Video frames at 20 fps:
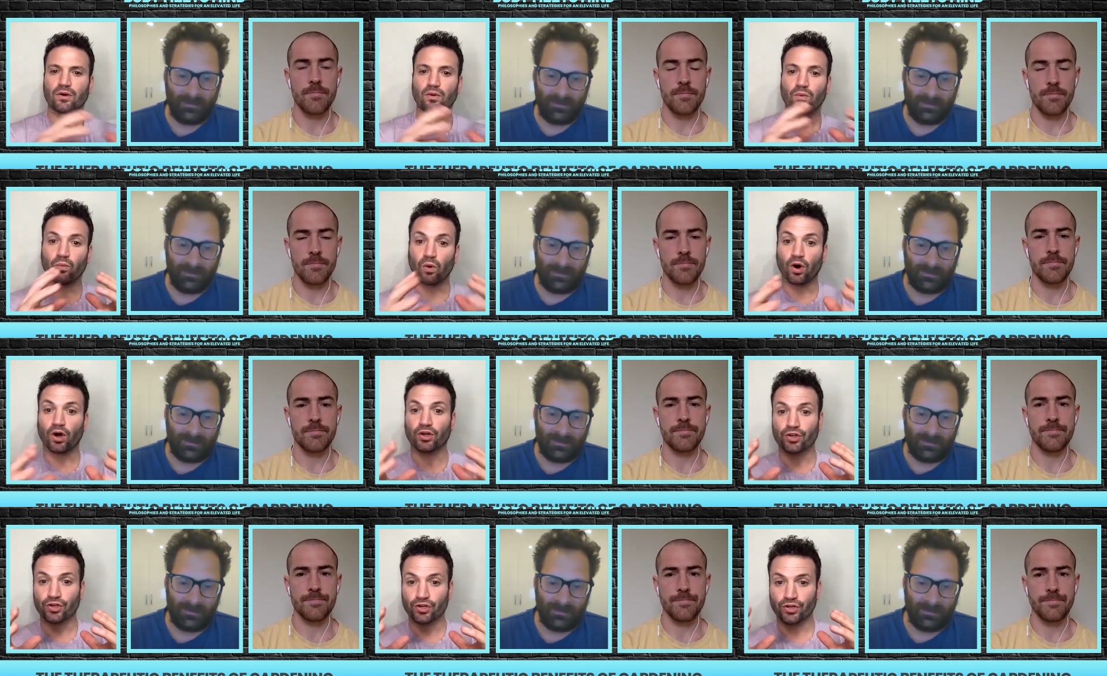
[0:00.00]

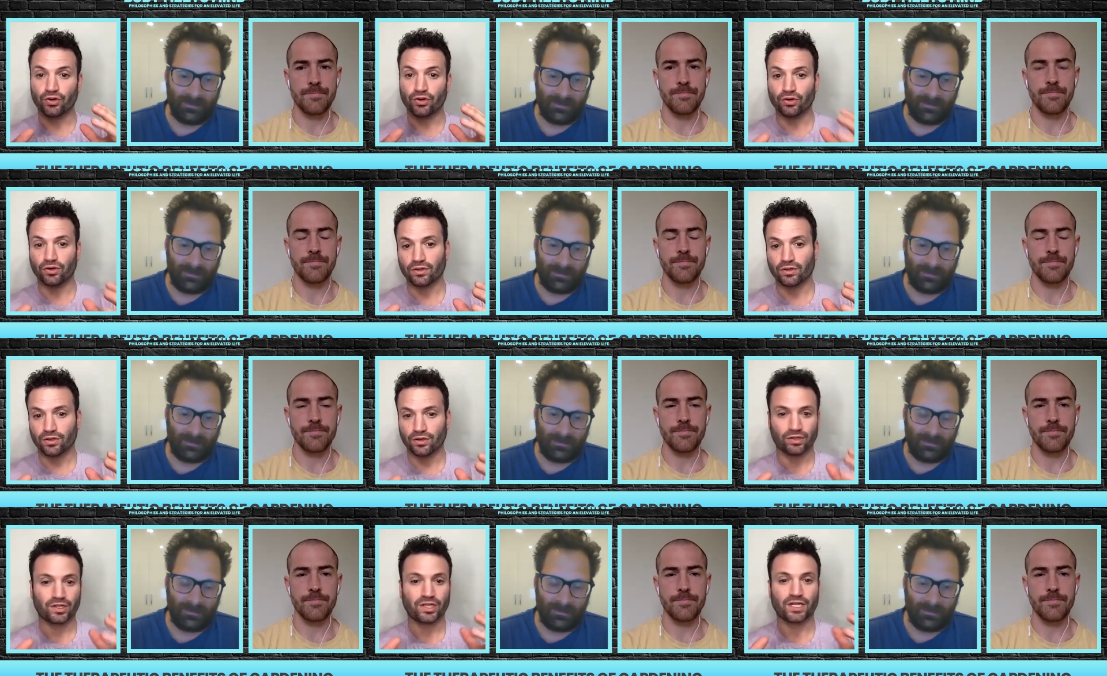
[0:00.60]
Speaker 1: what your
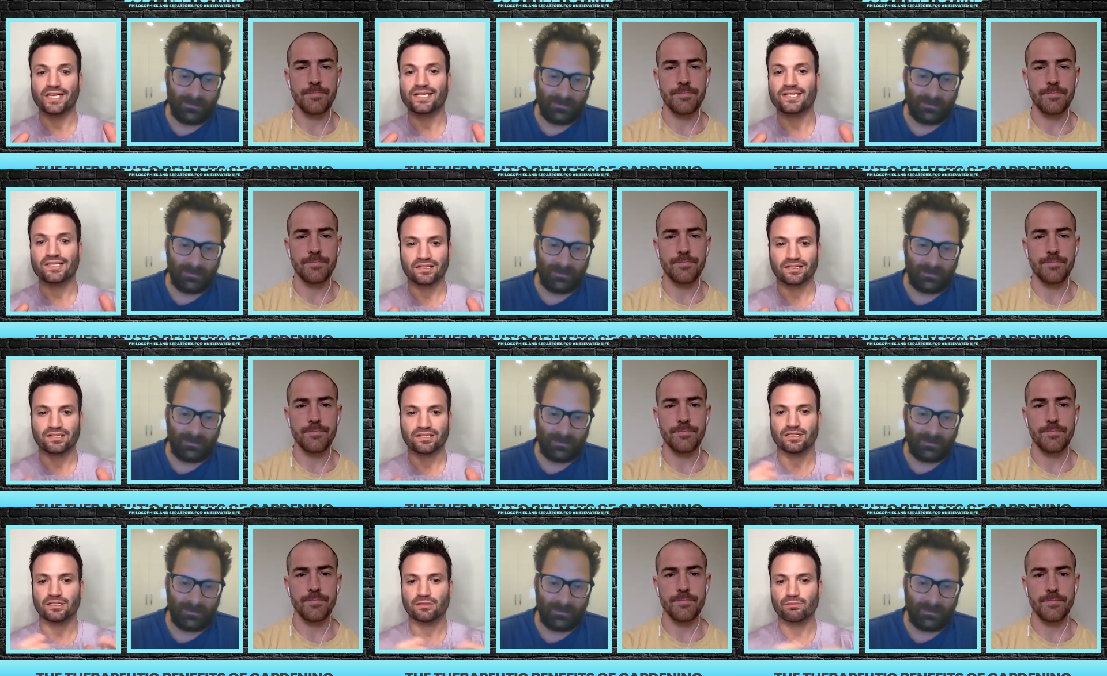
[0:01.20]
your
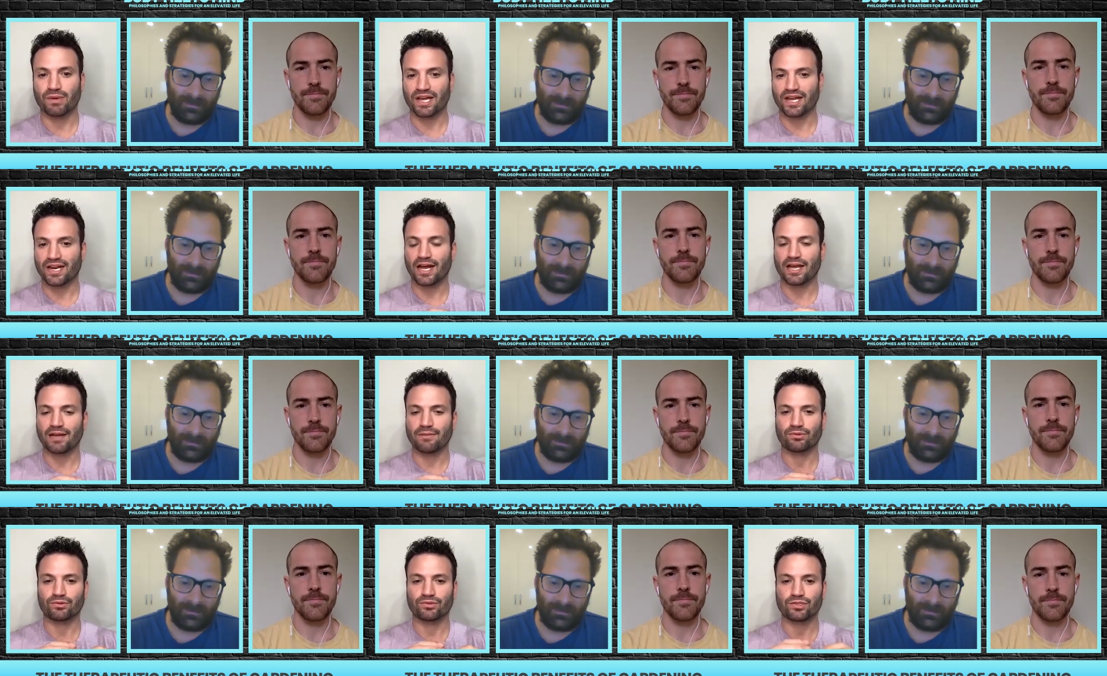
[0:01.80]
thesis has been
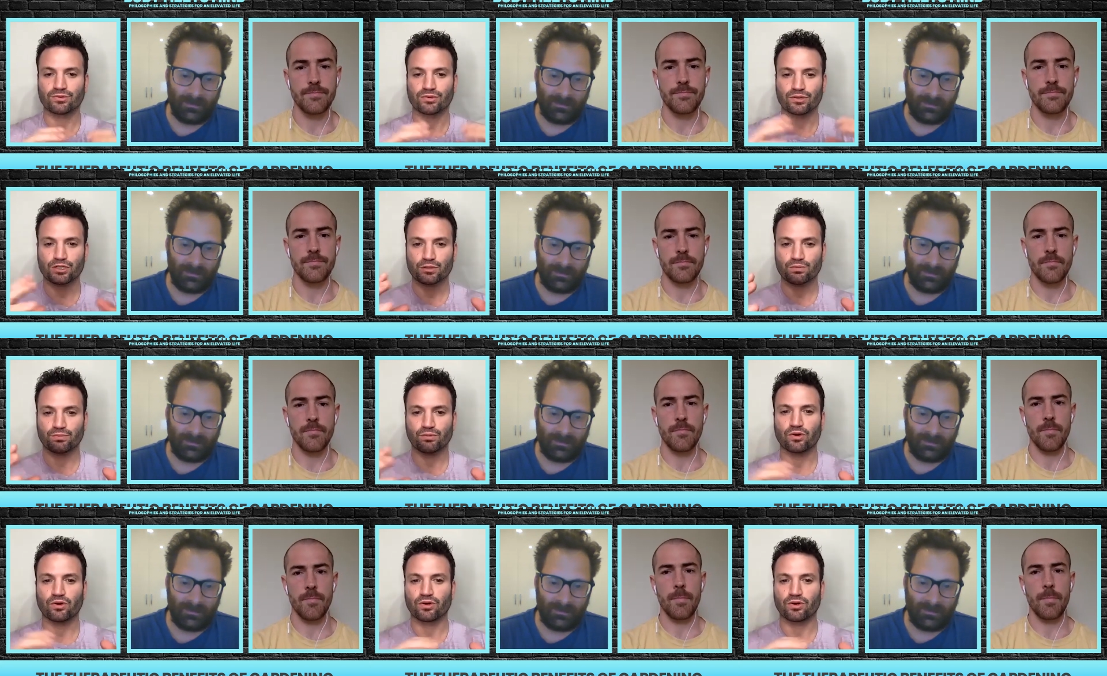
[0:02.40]
able to
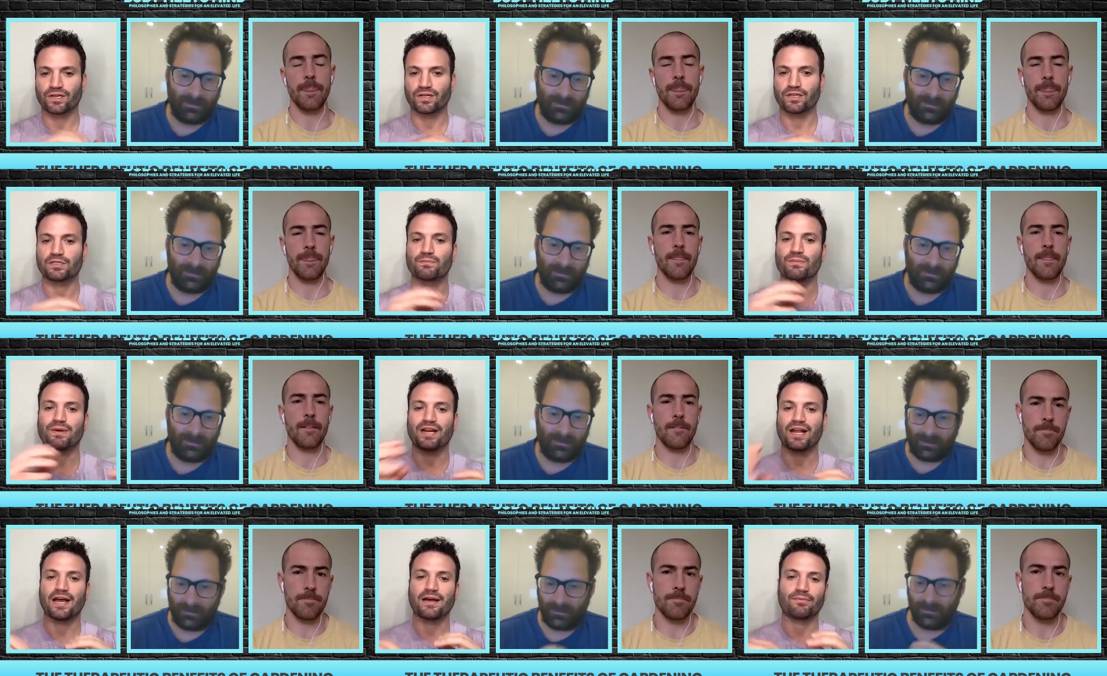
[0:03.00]
explore and has
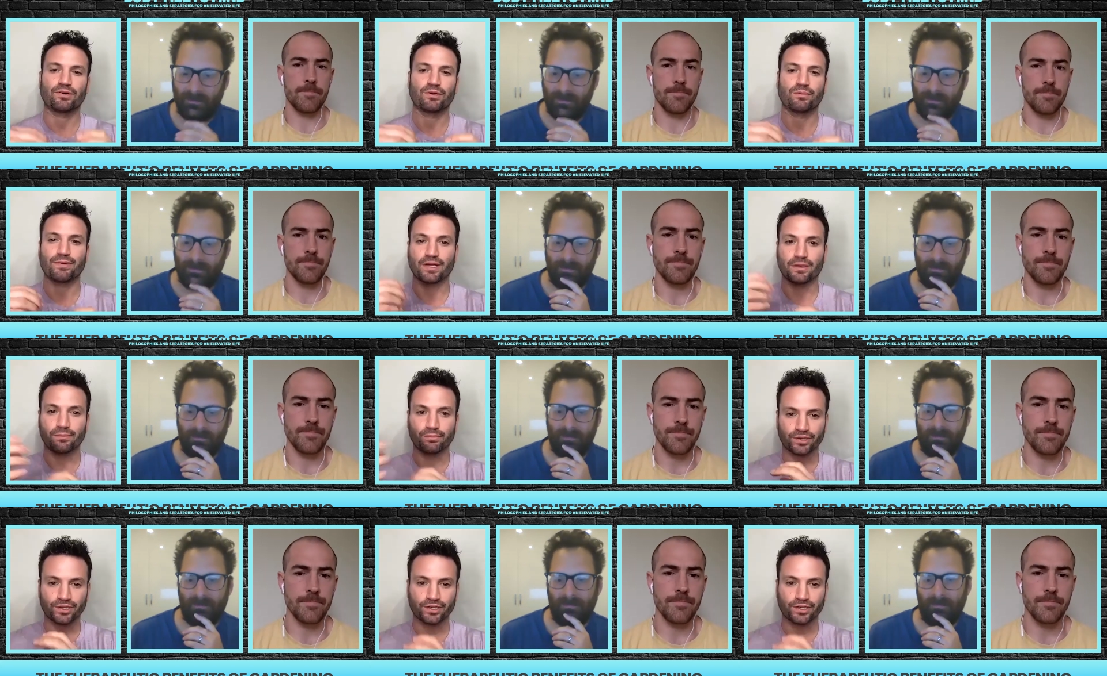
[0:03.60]
been able to be
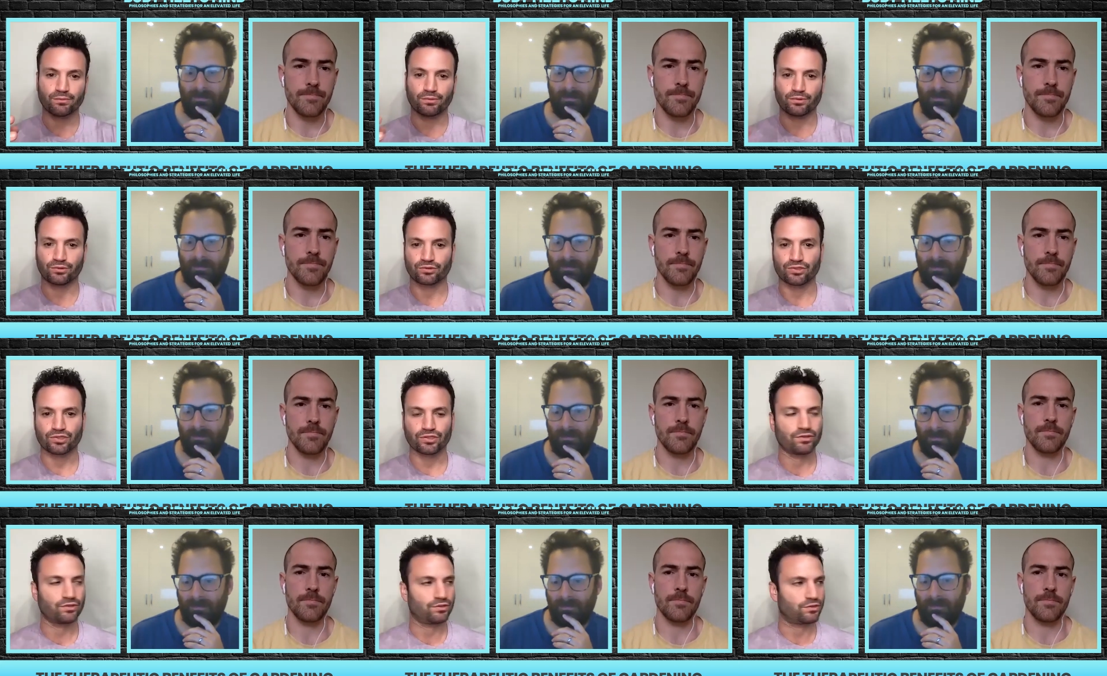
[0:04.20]
applicable
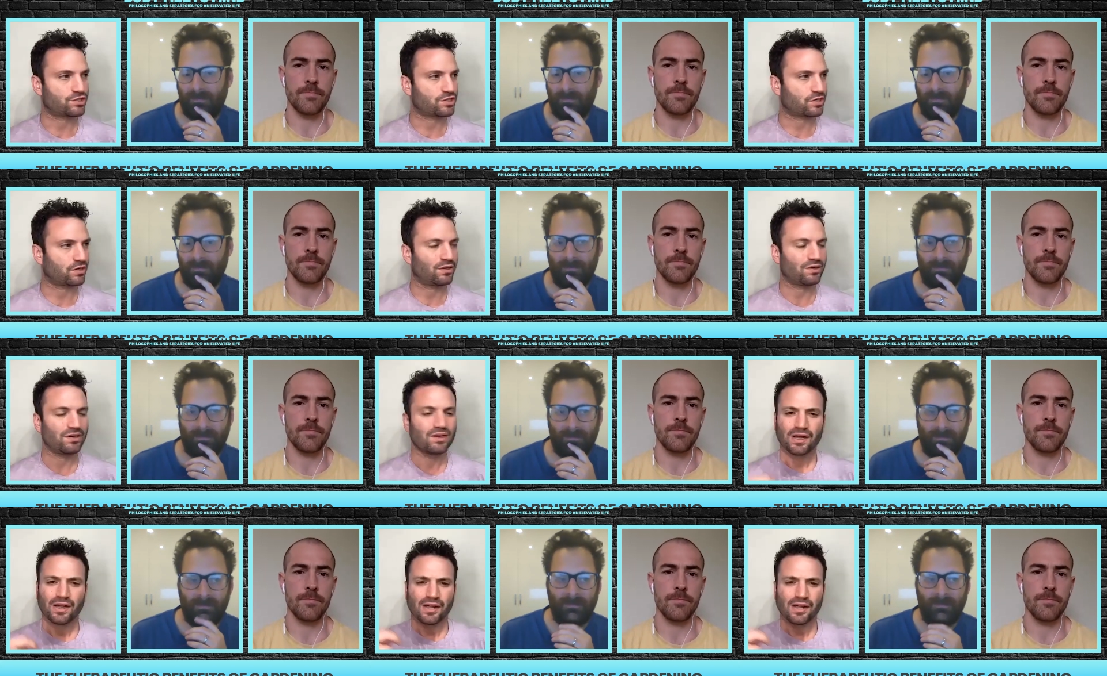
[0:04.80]
to. So